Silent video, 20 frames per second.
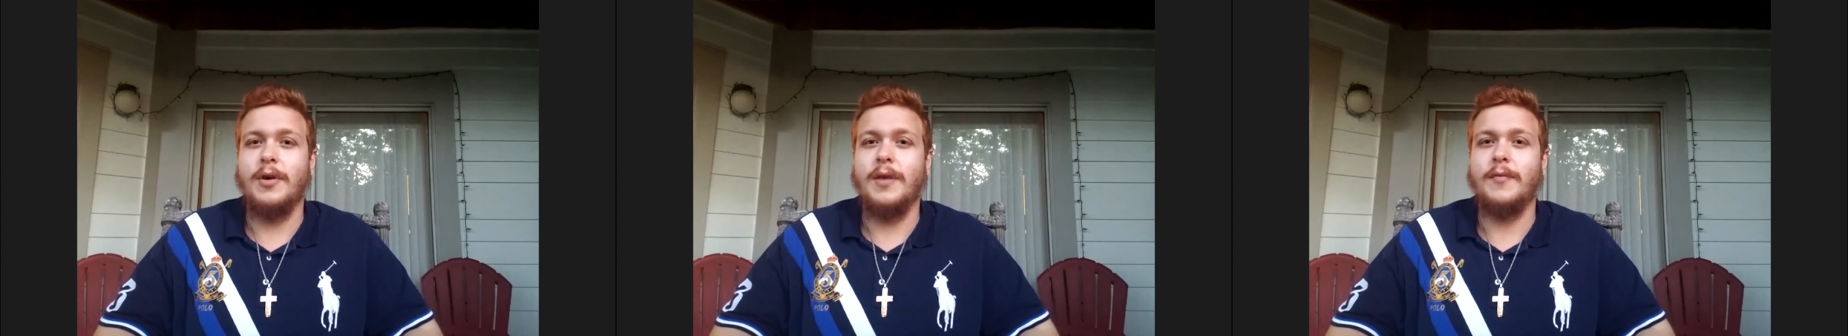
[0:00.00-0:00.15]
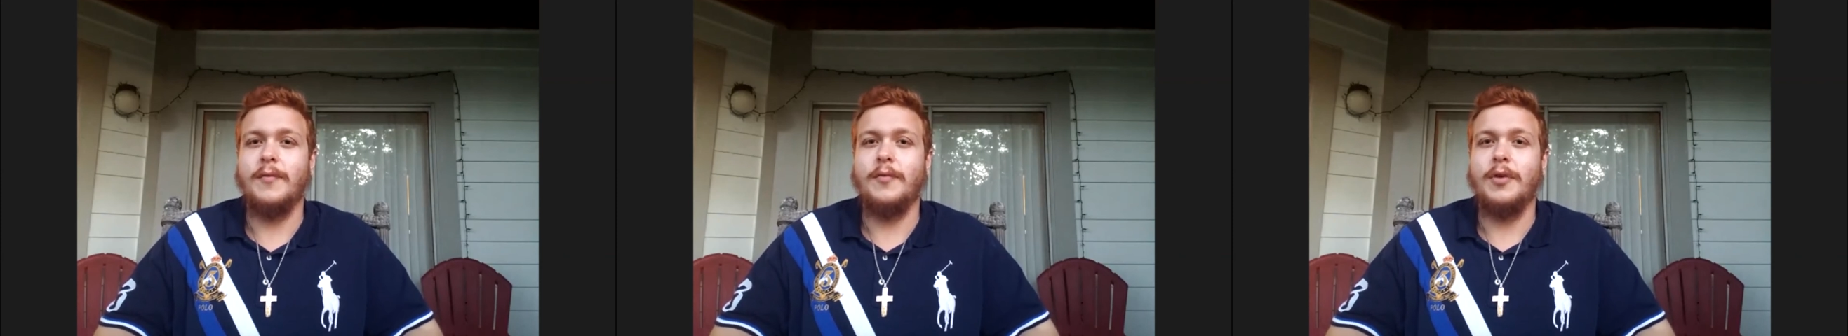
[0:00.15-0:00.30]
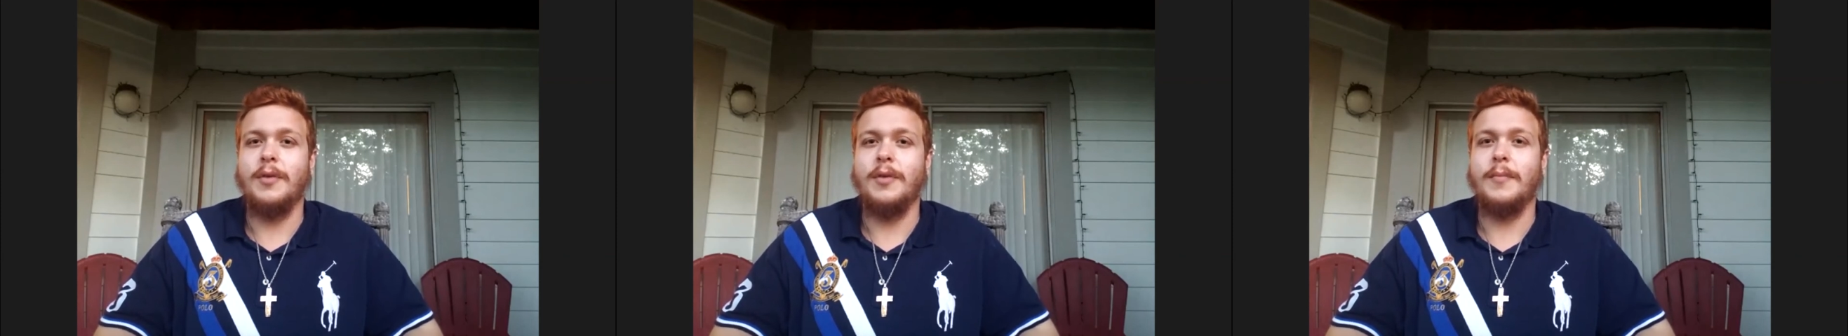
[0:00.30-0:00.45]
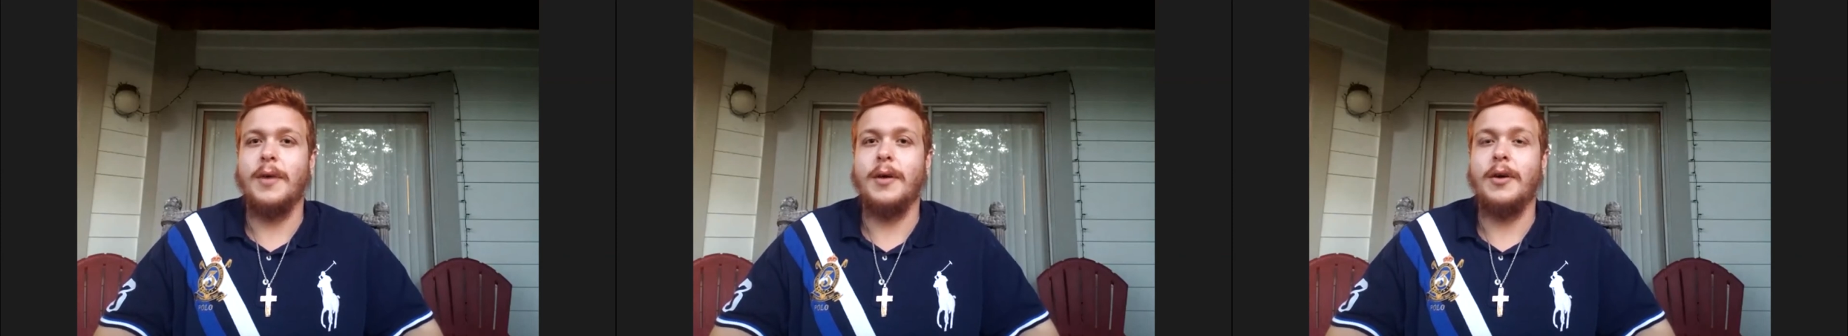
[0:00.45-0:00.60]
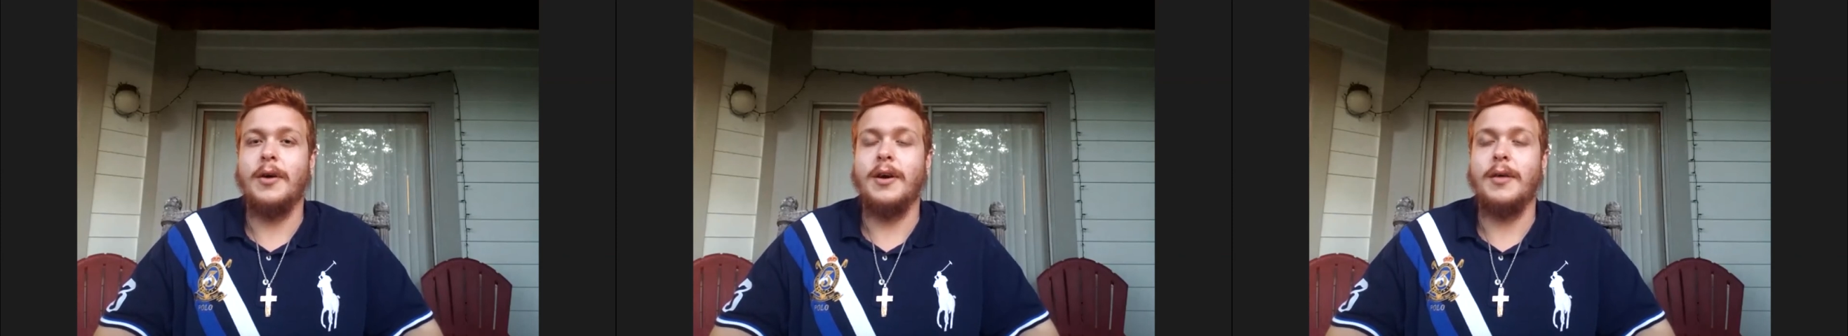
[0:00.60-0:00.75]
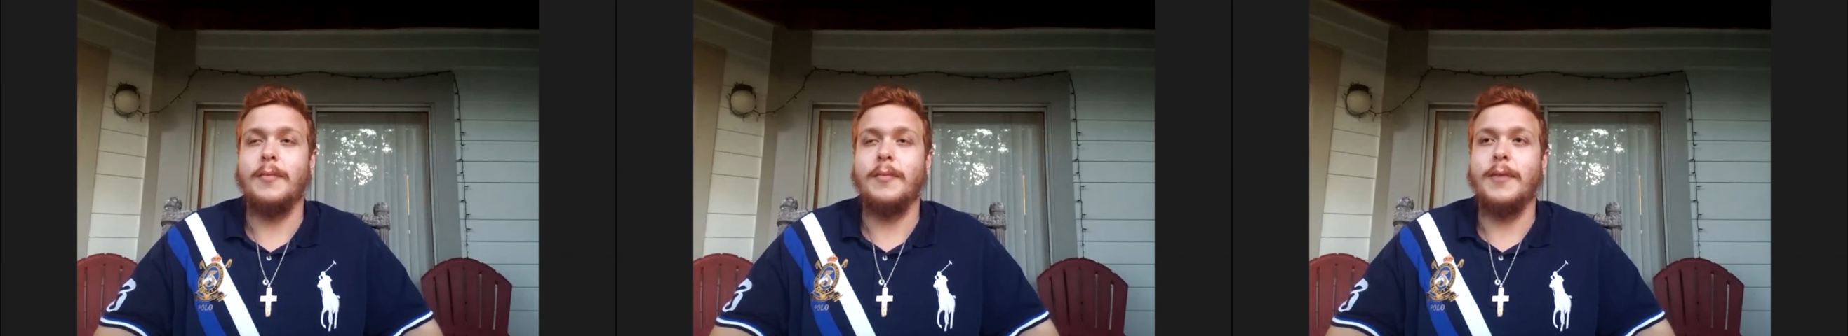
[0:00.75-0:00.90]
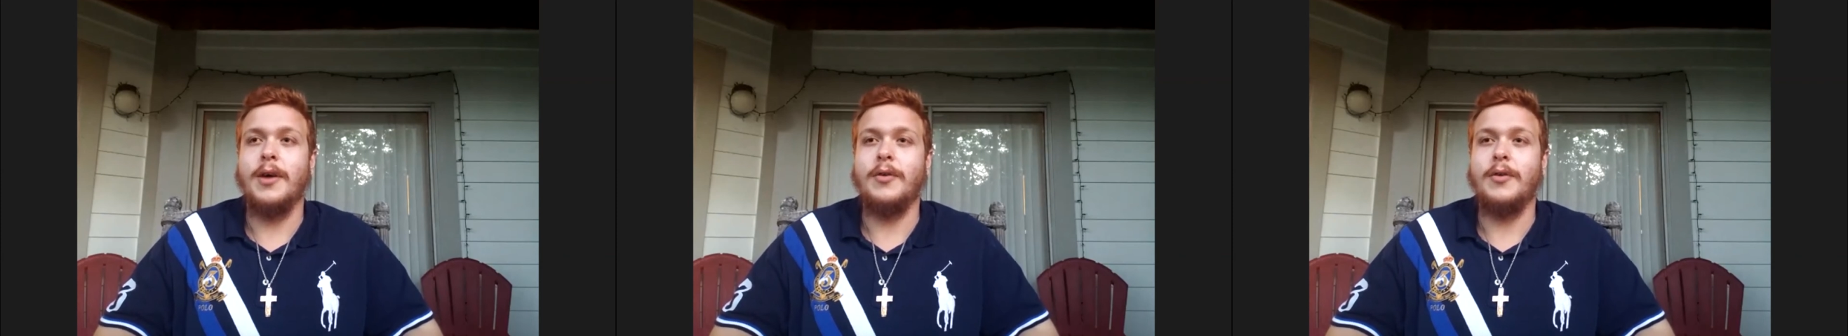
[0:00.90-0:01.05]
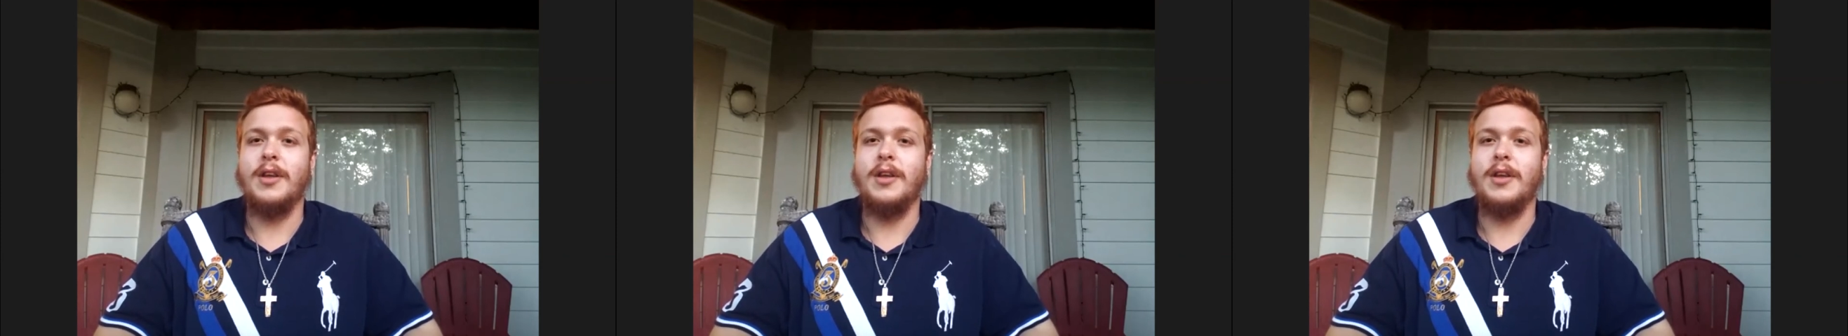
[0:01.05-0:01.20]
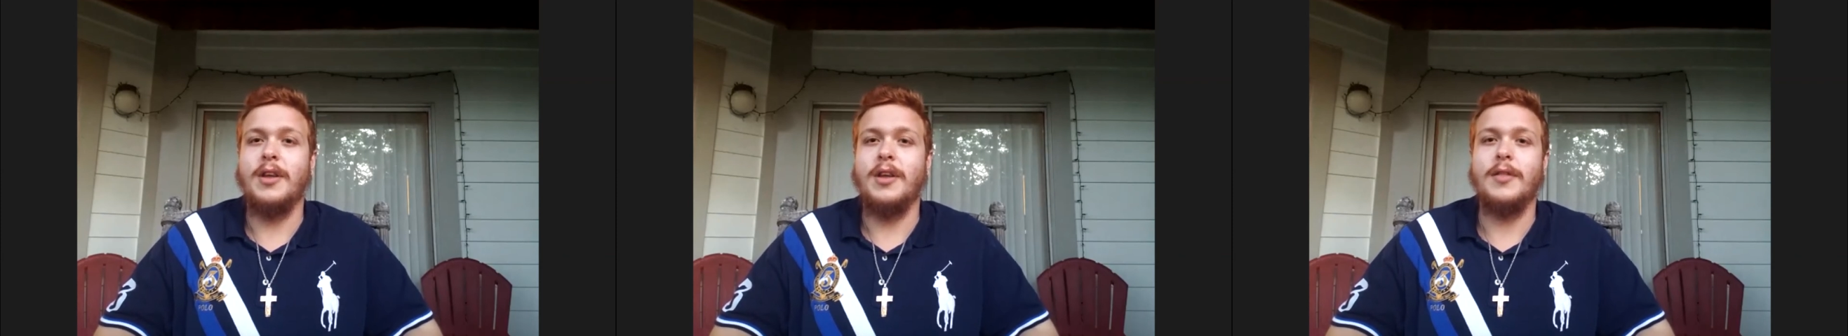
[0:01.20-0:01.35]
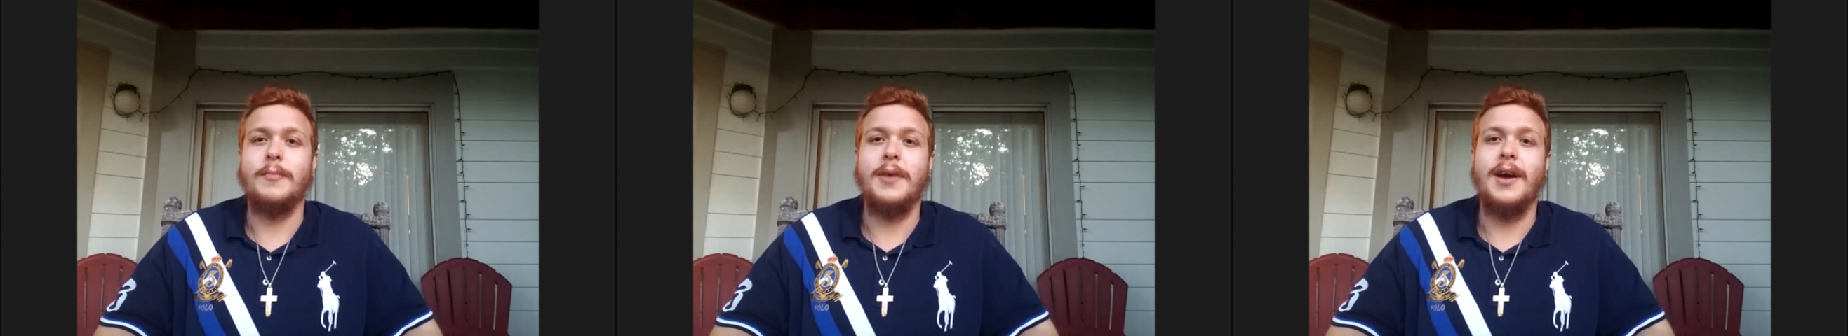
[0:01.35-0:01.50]
I won my league
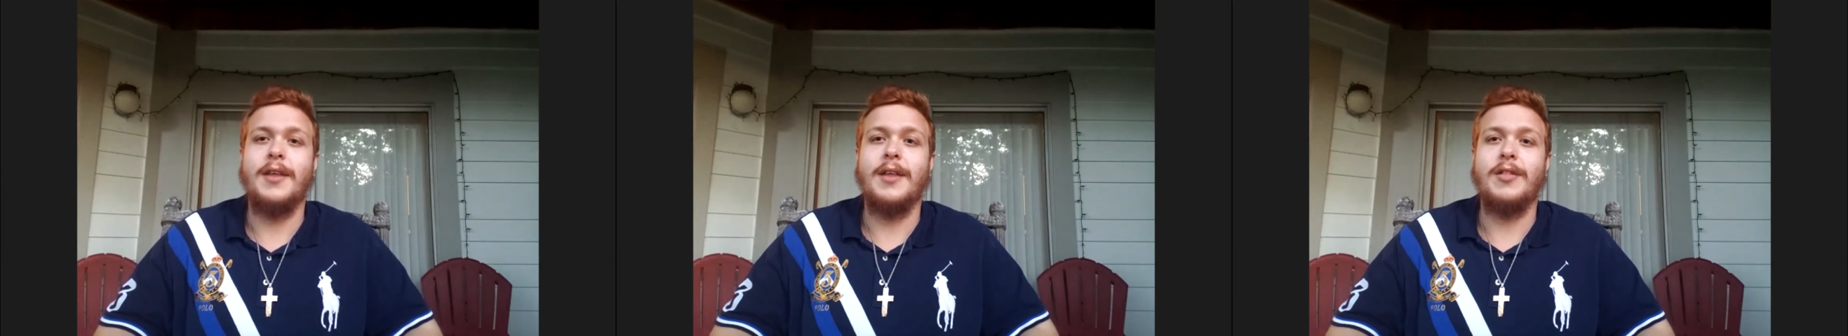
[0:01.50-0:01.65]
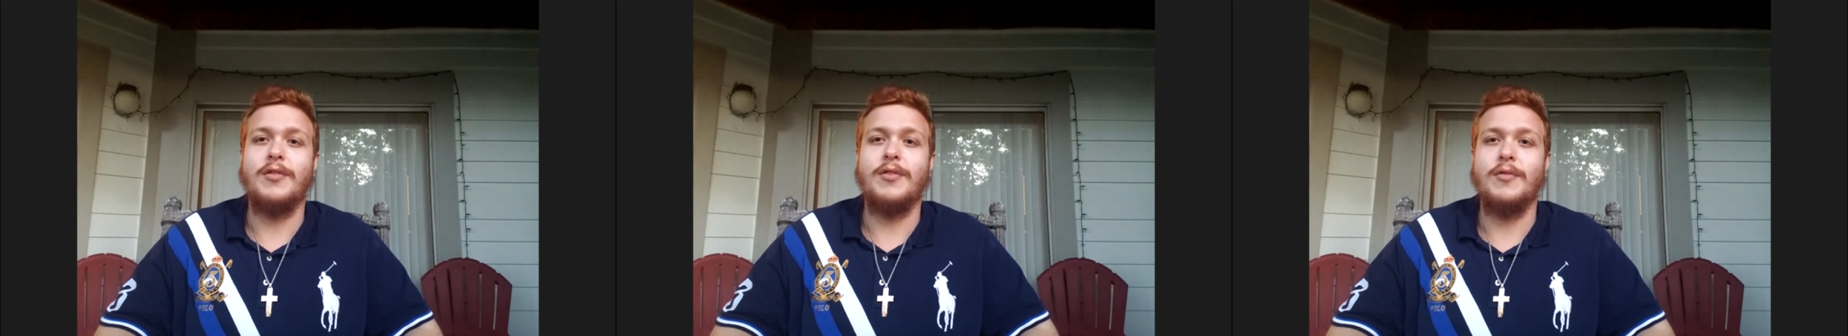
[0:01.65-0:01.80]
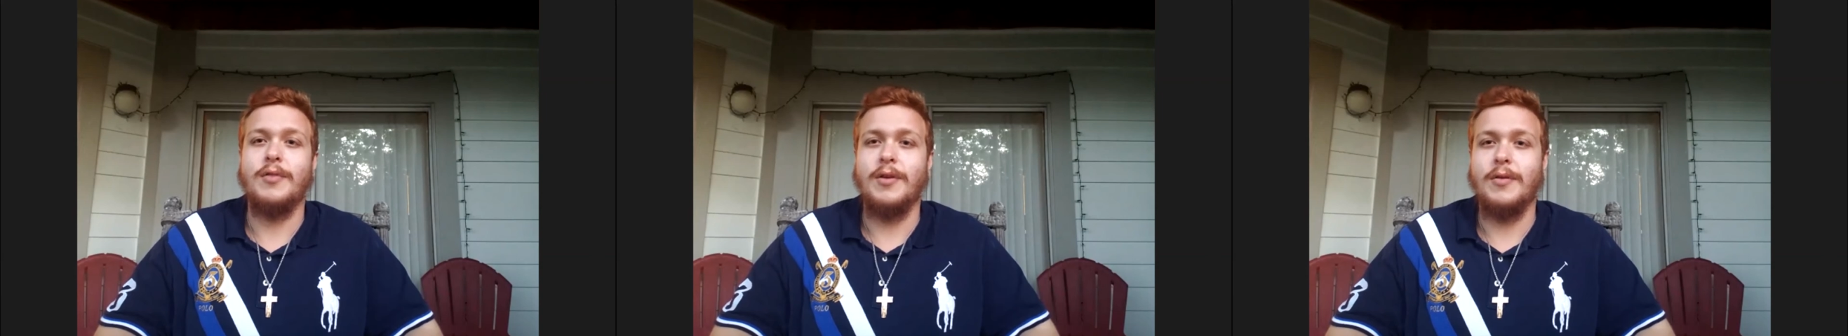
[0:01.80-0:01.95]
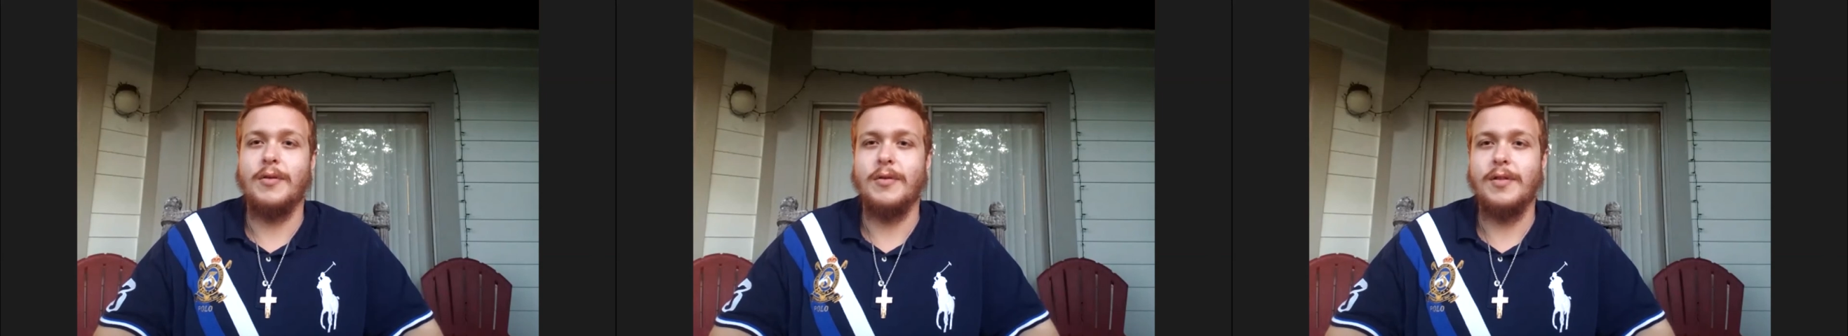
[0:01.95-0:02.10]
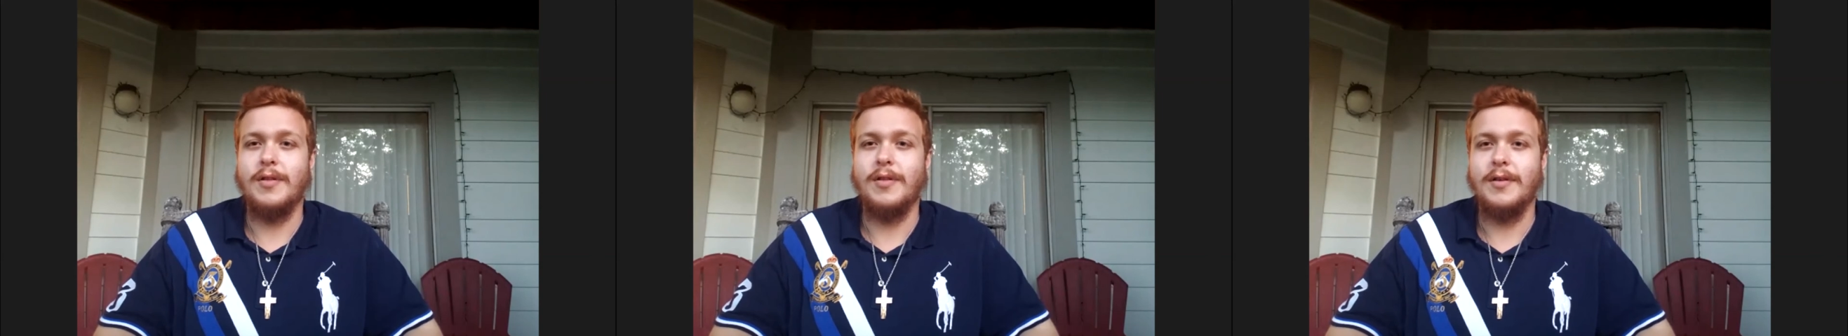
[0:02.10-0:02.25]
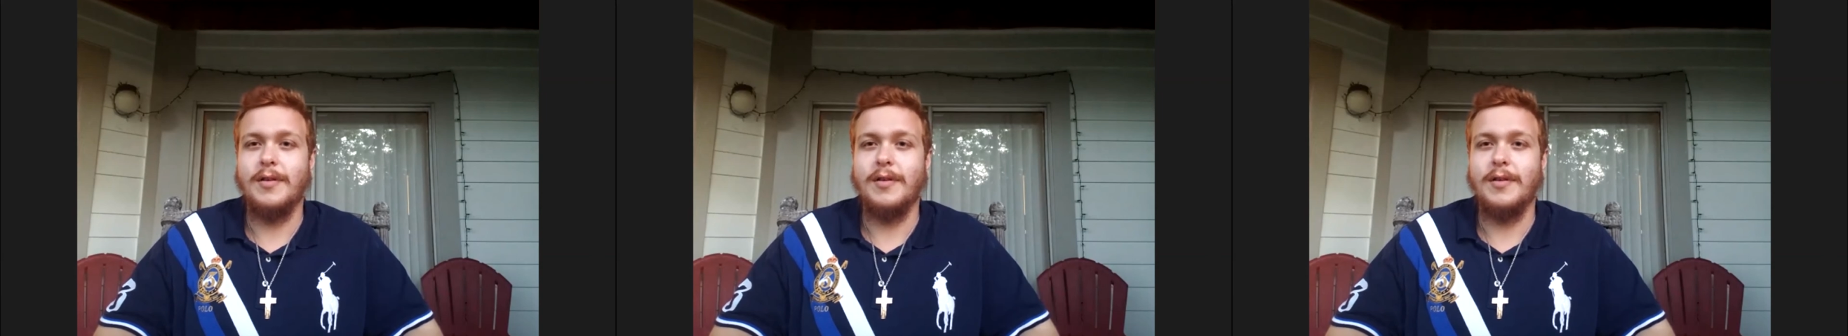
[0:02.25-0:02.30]
the past 2 years.